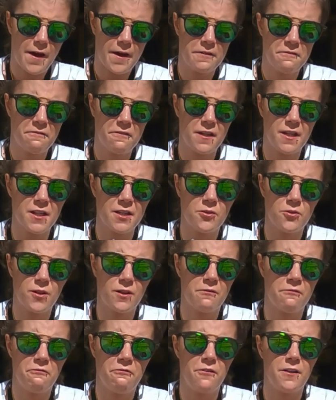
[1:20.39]
I think you
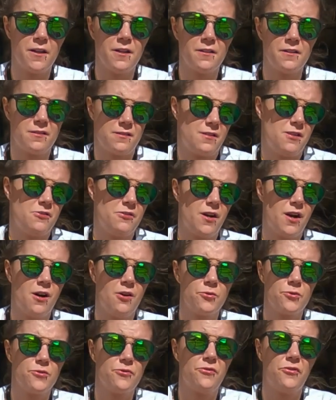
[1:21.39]
can fit
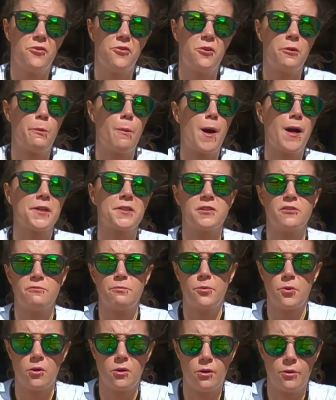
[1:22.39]
around 4 bags
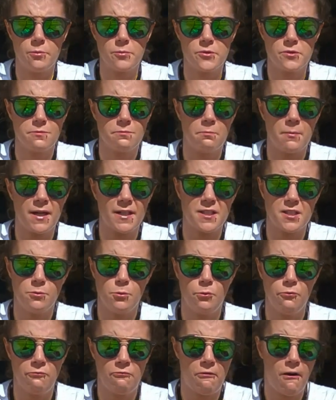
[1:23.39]
of props,
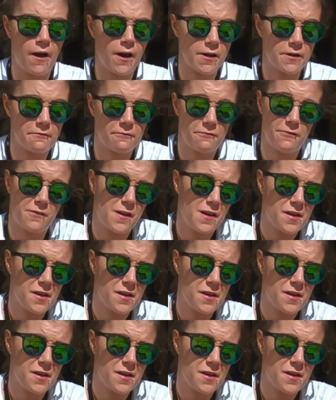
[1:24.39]
maximum 5.